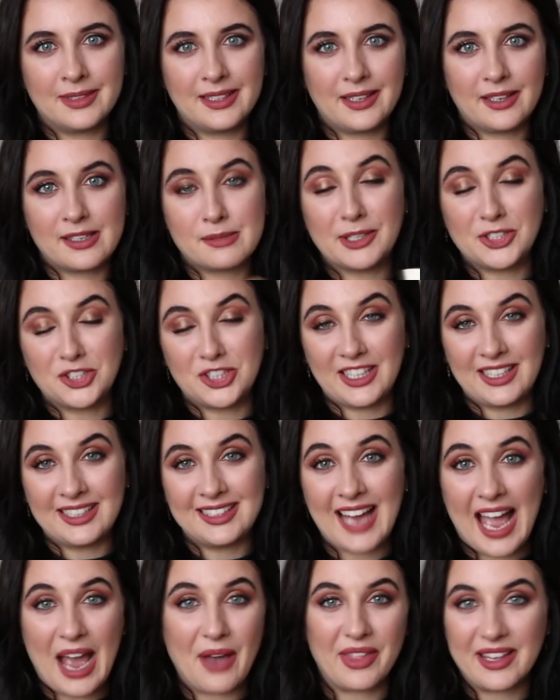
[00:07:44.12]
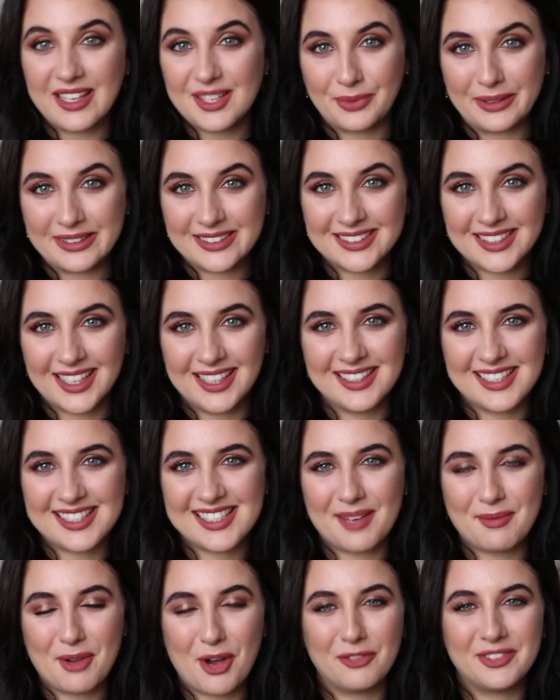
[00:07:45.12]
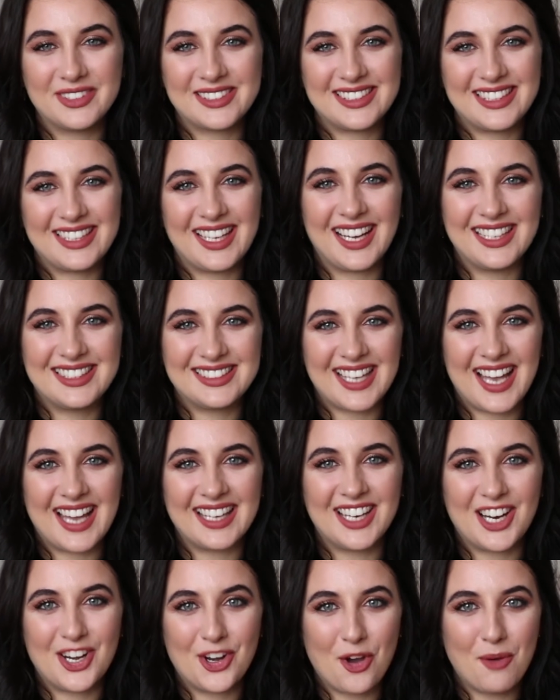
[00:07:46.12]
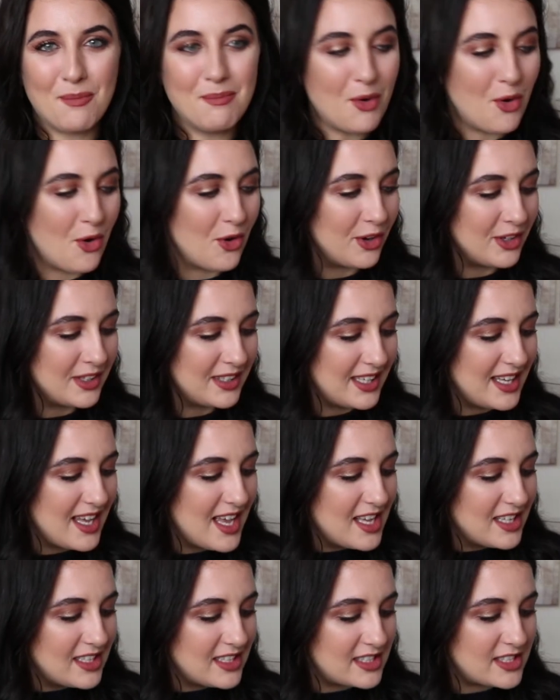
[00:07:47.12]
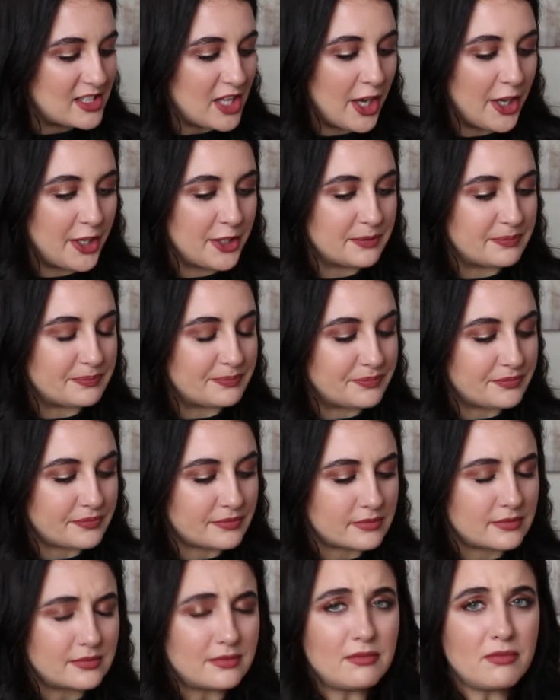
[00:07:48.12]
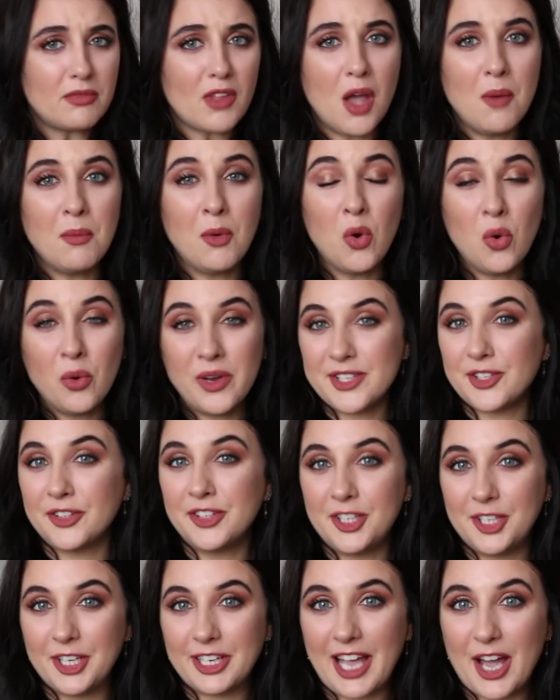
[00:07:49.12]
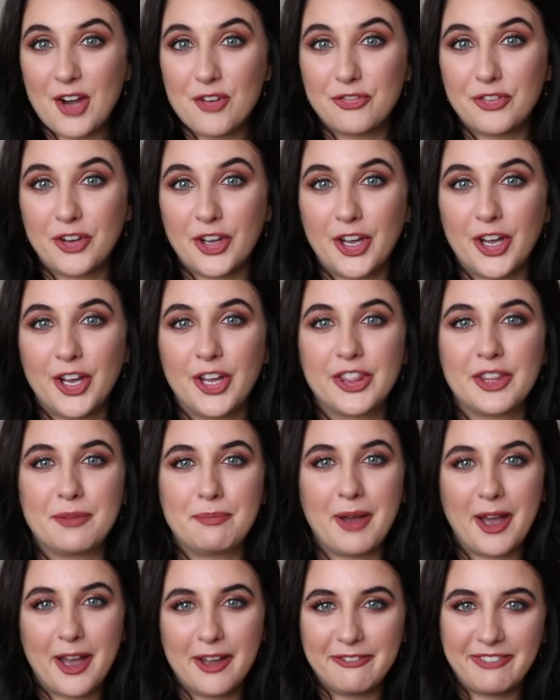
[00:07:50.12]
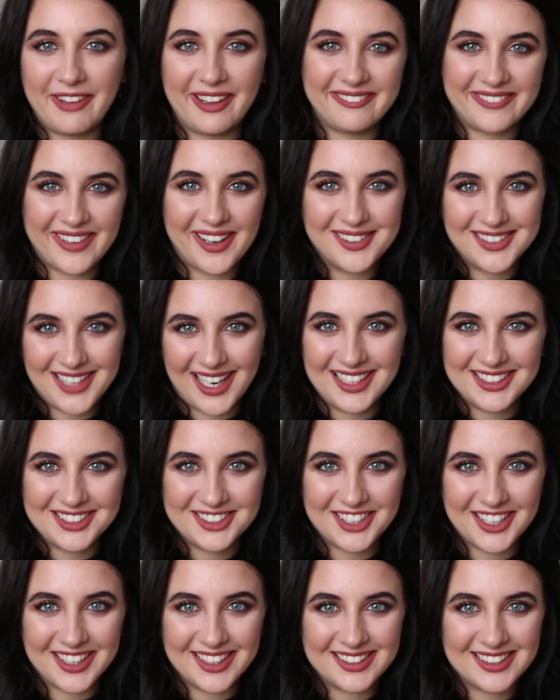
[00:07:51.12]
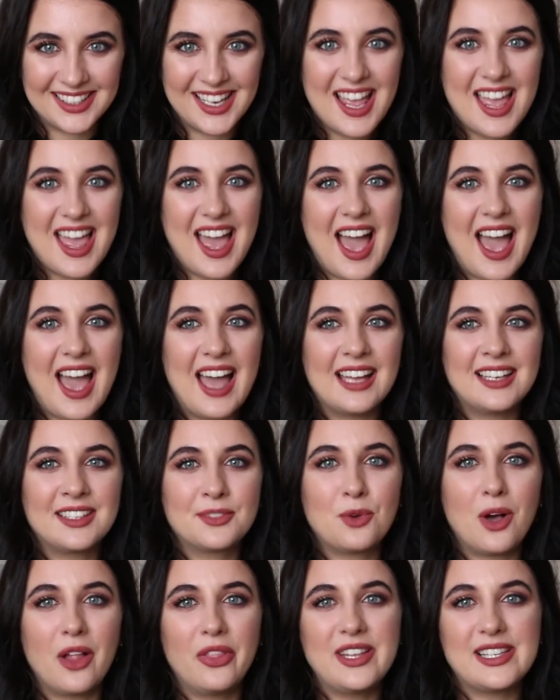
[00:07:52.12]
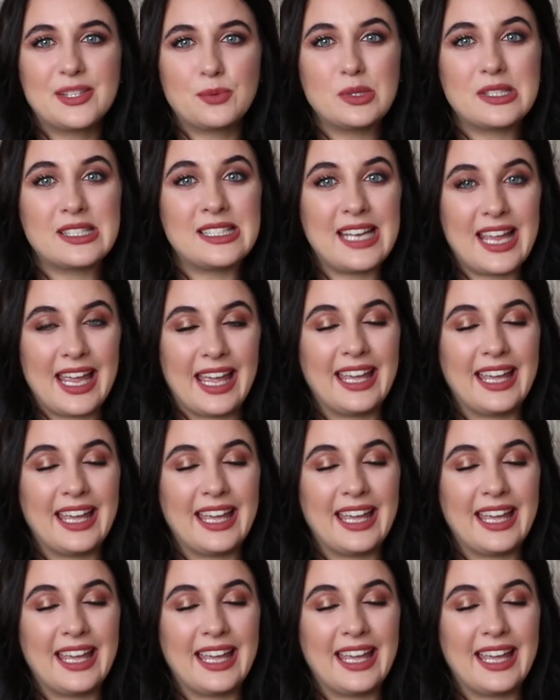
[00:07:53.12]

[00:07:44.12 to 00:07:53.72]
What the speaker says: especially now that it's winter. In the summer, obviously, I tan a lot more. So I'm always on the lookout for the perfect foundation, and while this wasn't